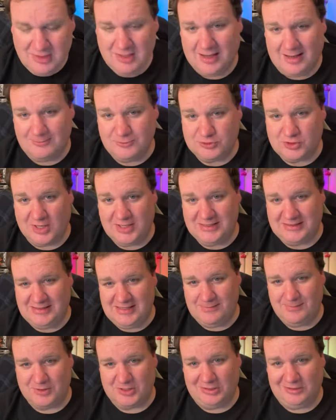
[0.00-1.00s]
I'm trying to
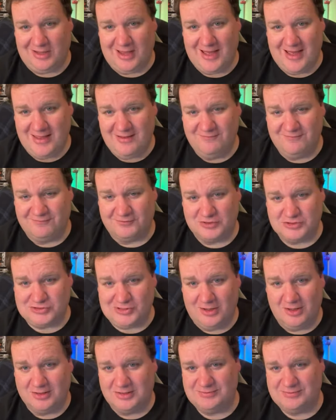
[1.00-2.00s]
keep it alive for as
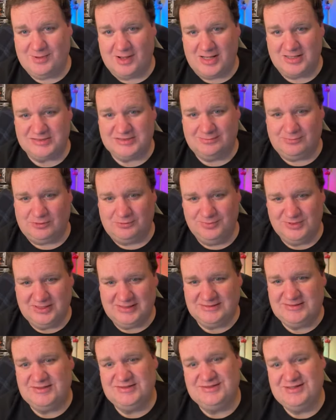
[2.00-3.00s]
long as possible
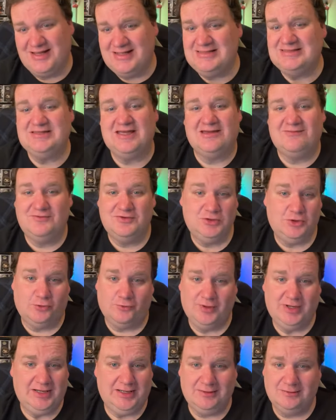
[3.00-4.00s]
because it's nice having
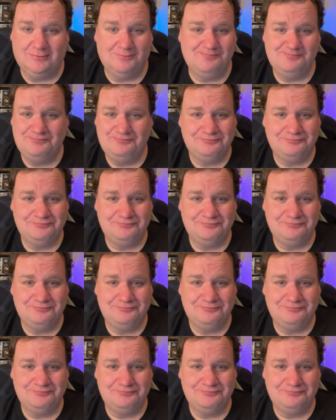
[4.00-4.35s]
green.